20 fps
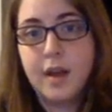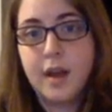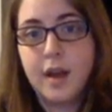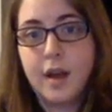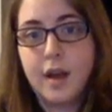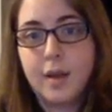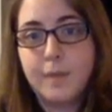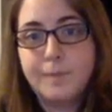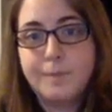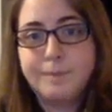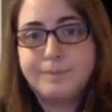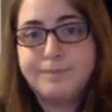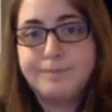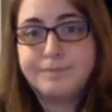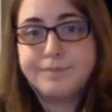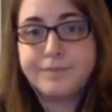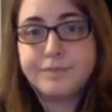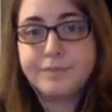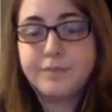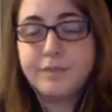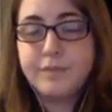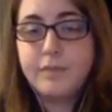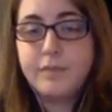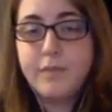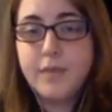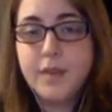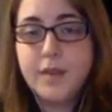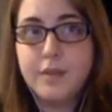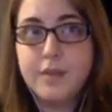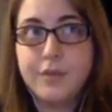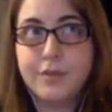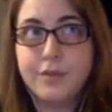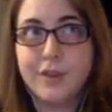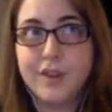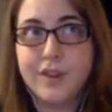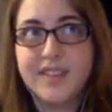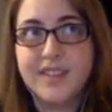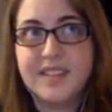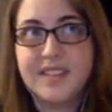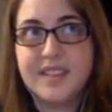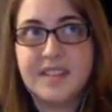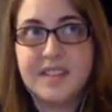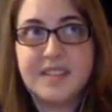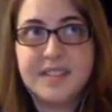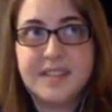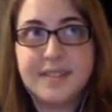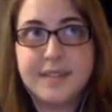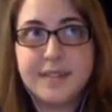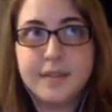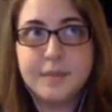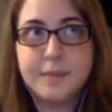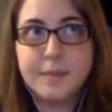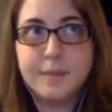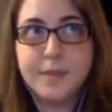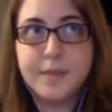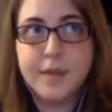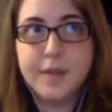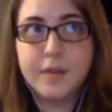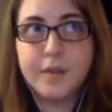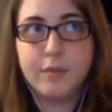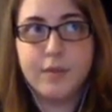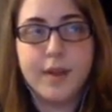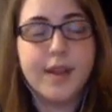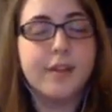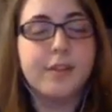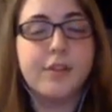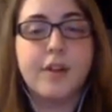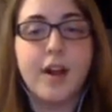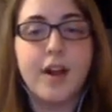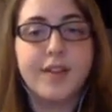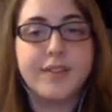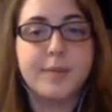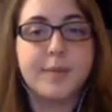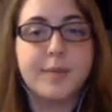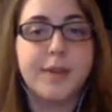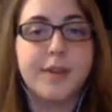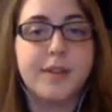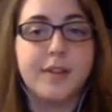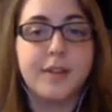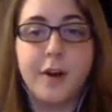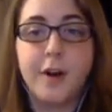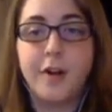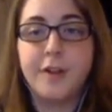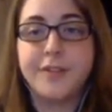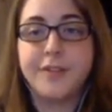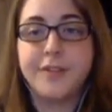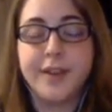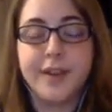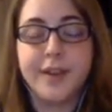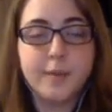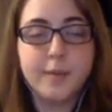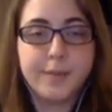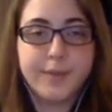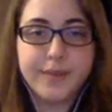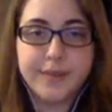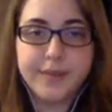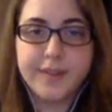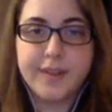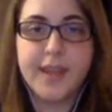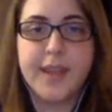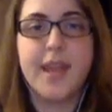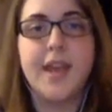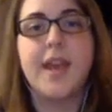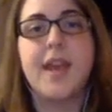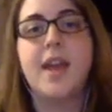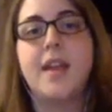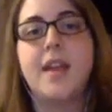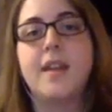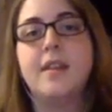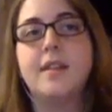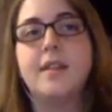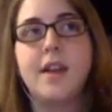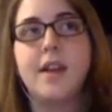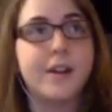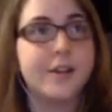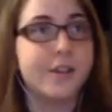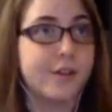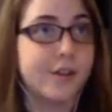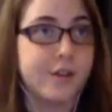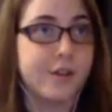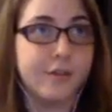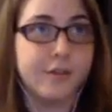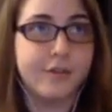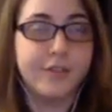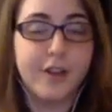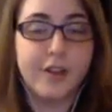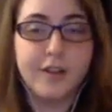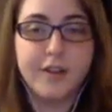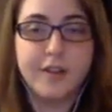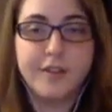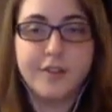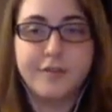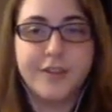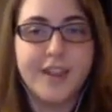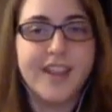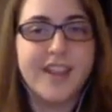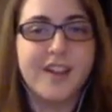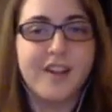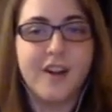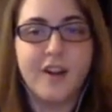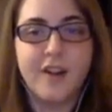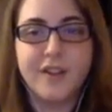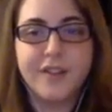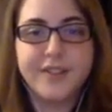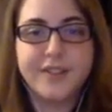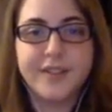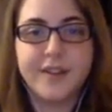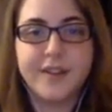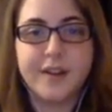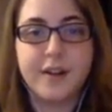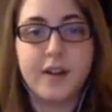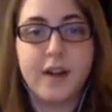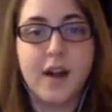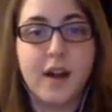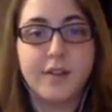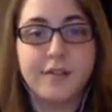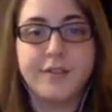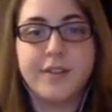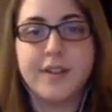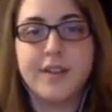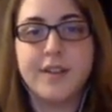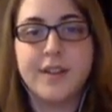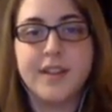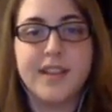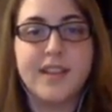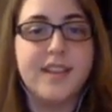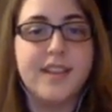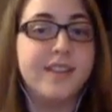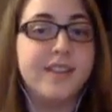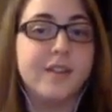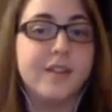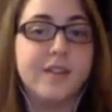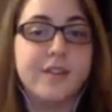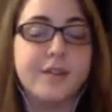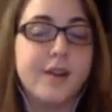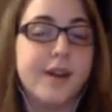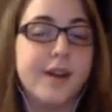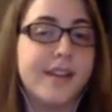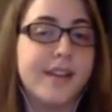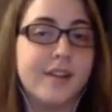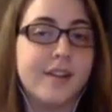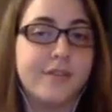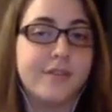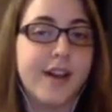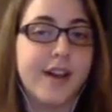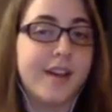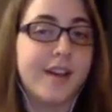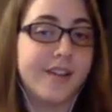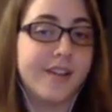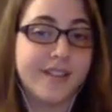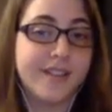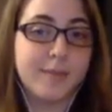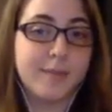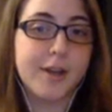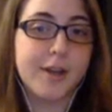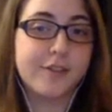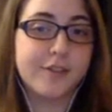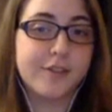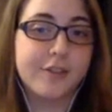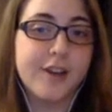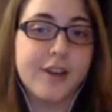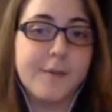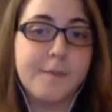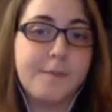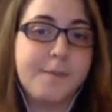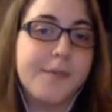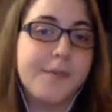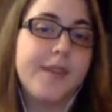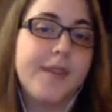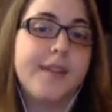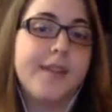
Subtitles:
For instance, red crossbill call types and nocturnal flight calls are often easier to identify on a spectrogram.